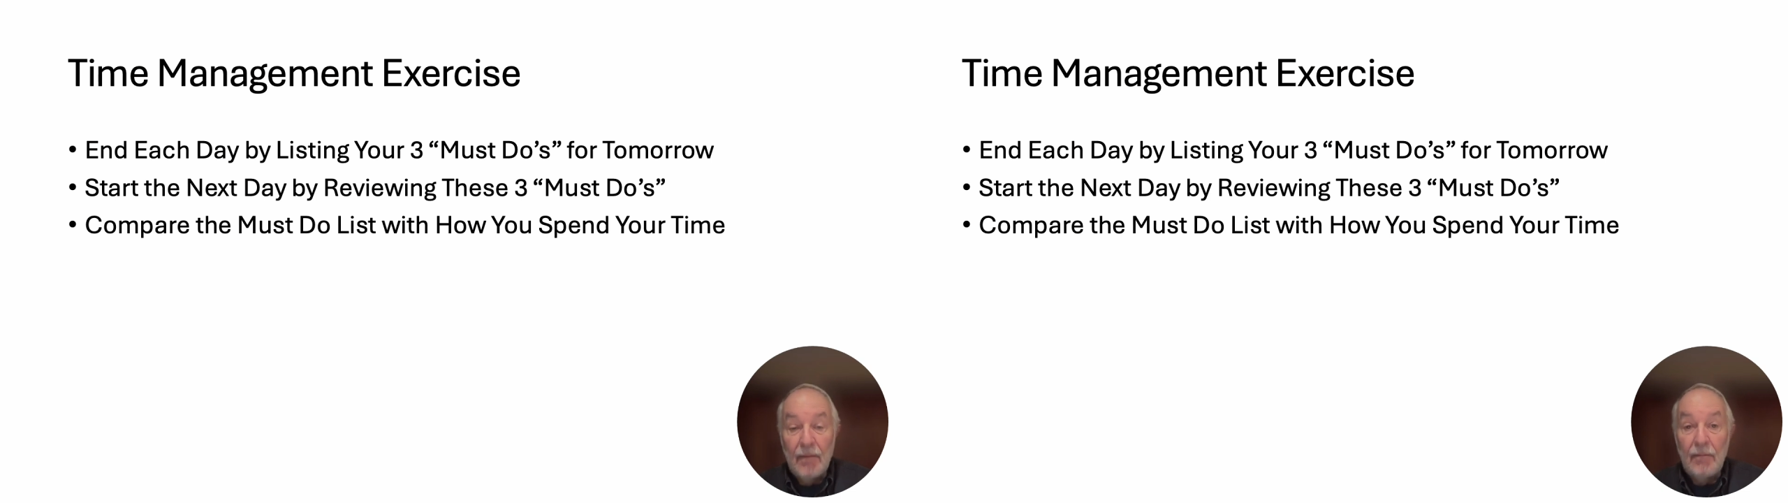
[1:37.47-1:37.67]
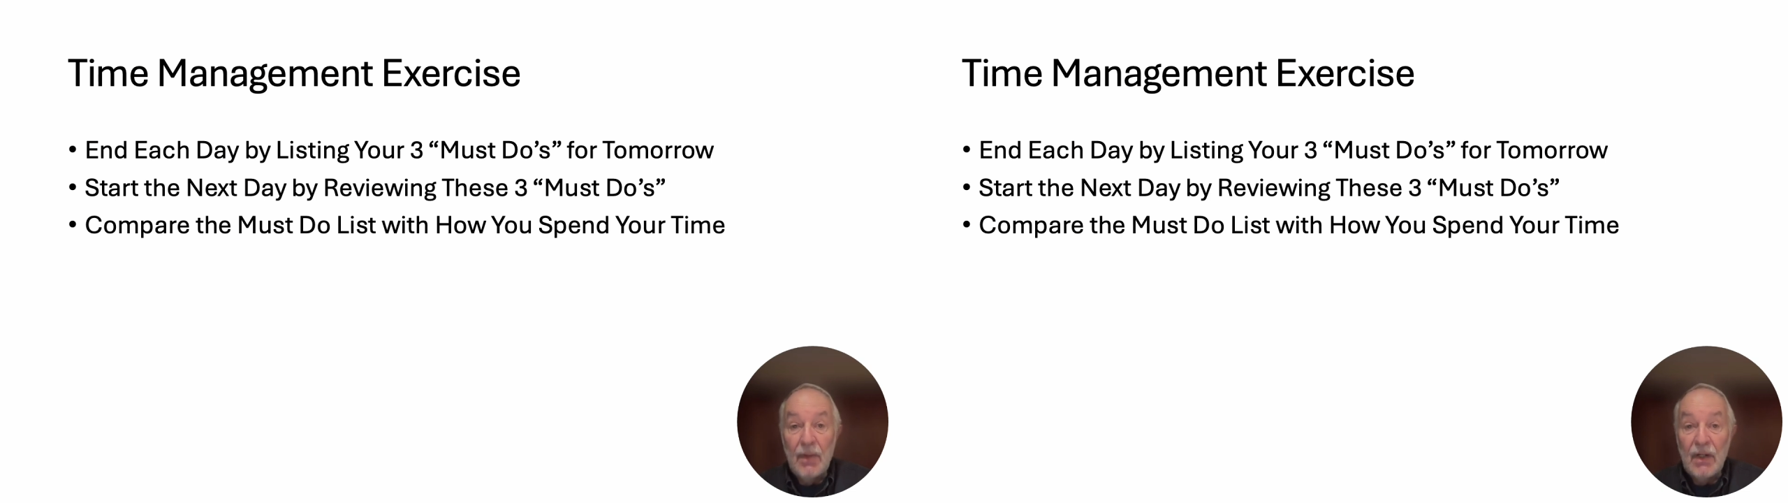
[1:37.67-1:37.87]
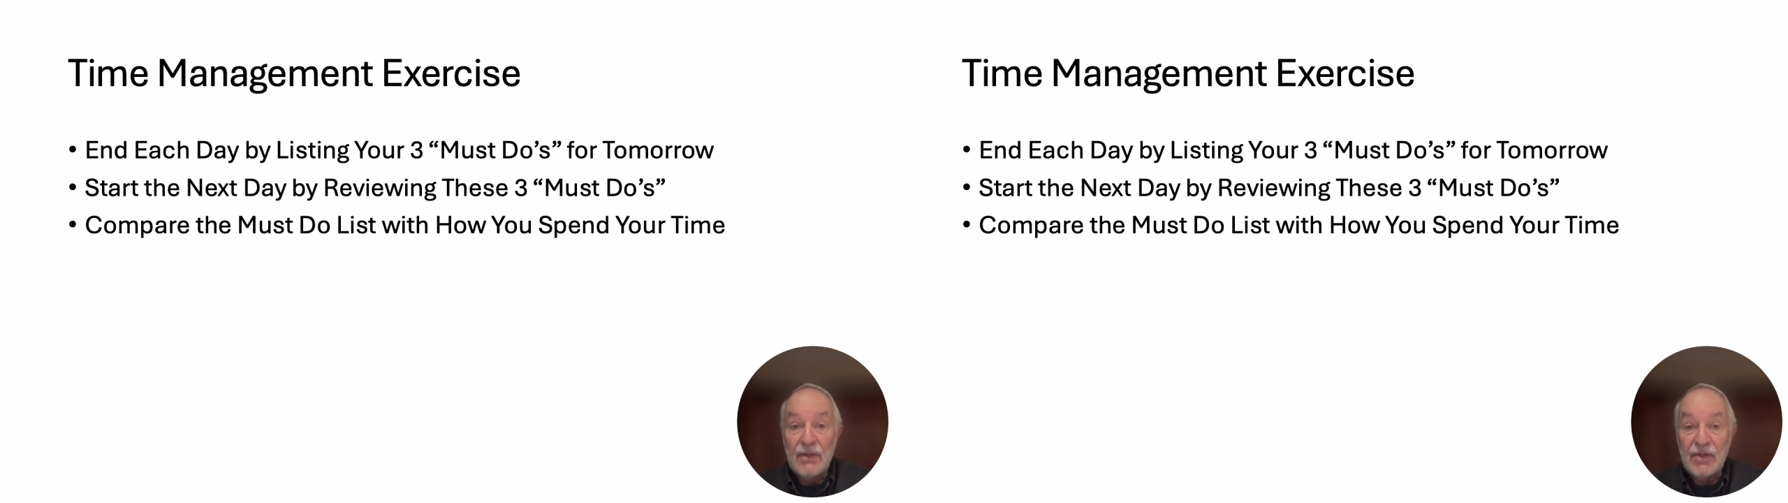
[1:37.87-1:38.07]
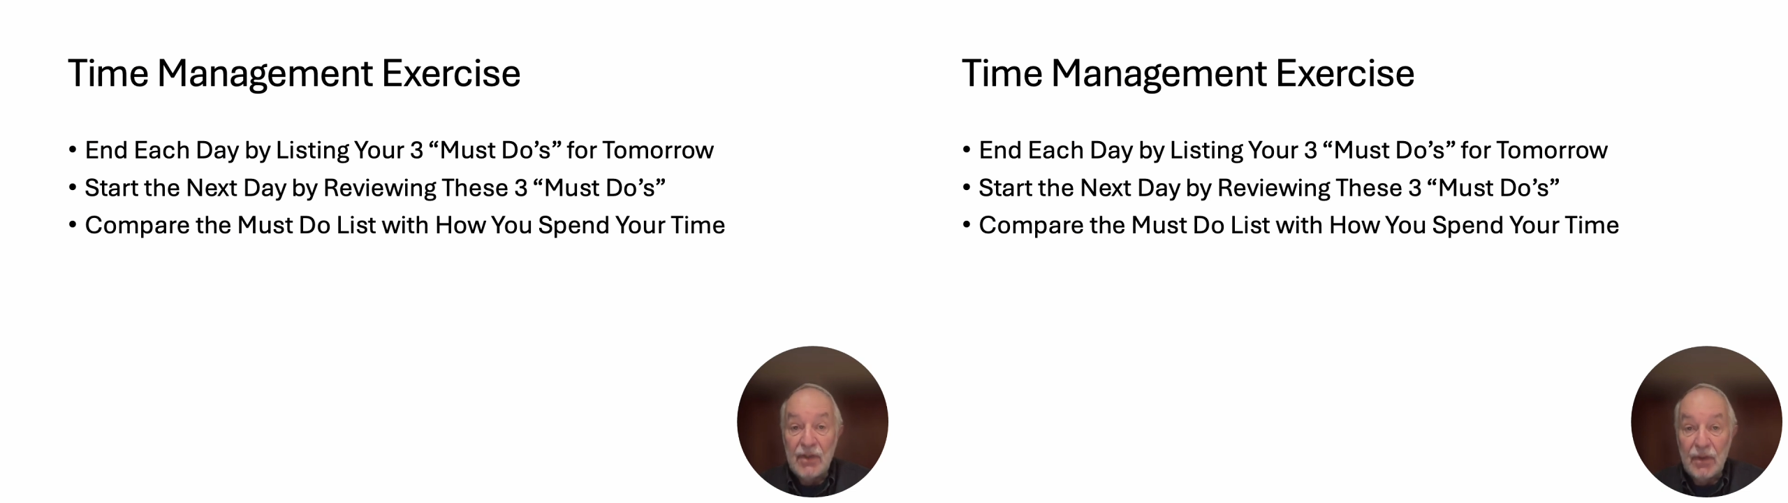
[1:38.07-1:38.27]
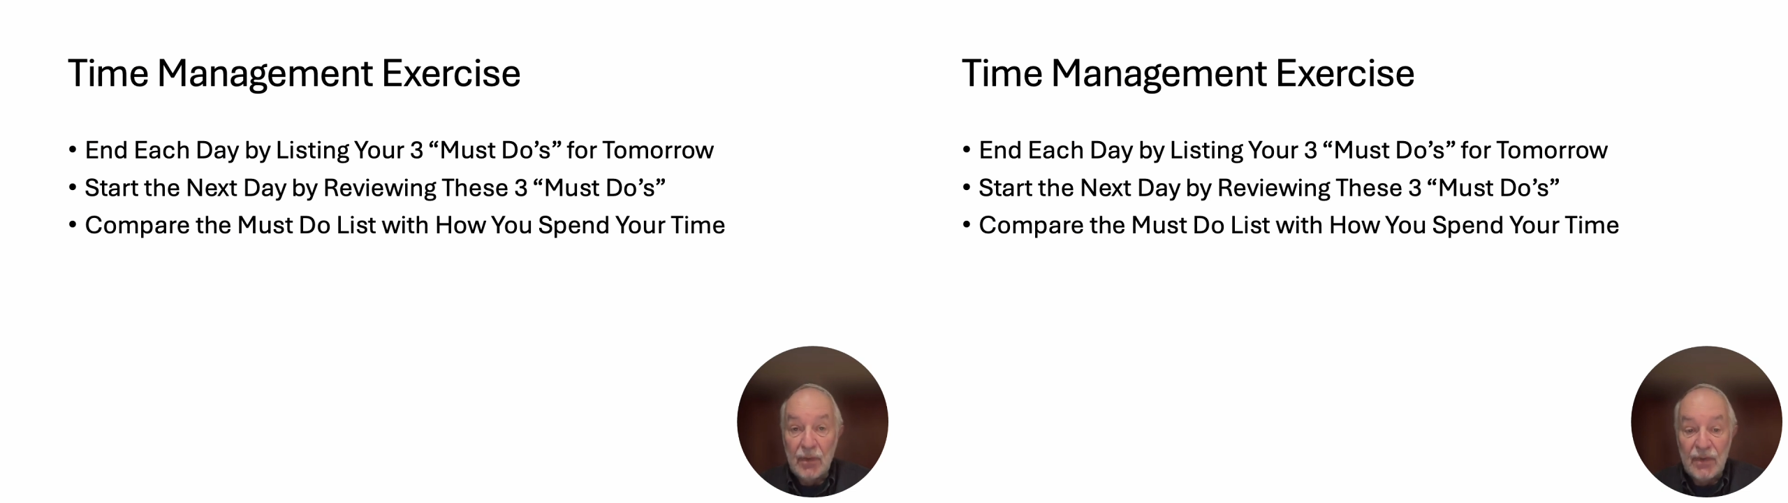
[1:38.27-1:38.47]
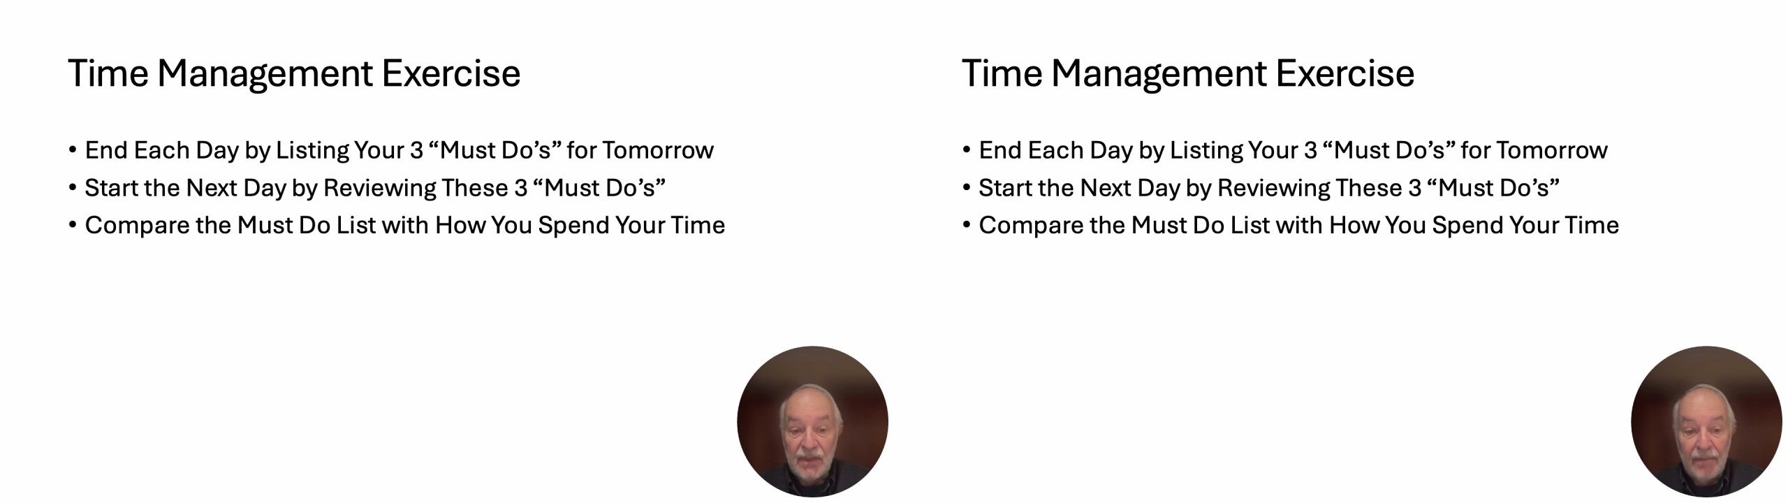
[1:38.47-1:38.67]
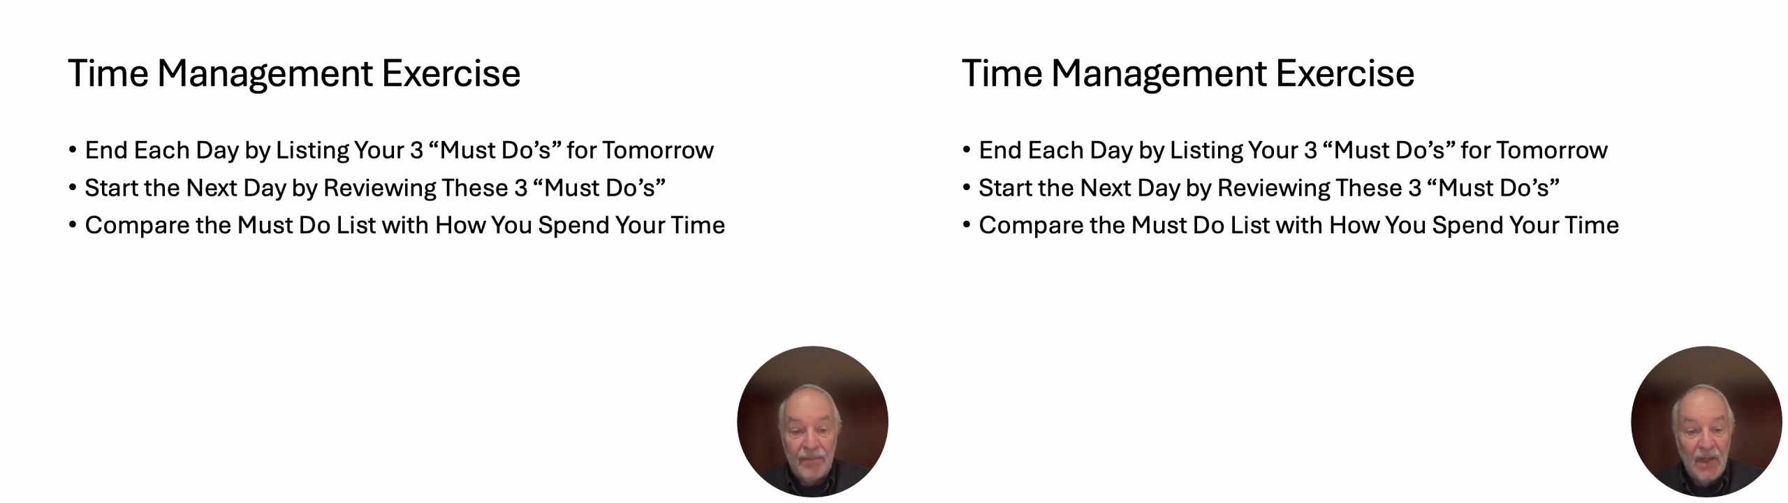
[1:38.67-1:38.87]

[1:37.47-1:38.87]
must-dos.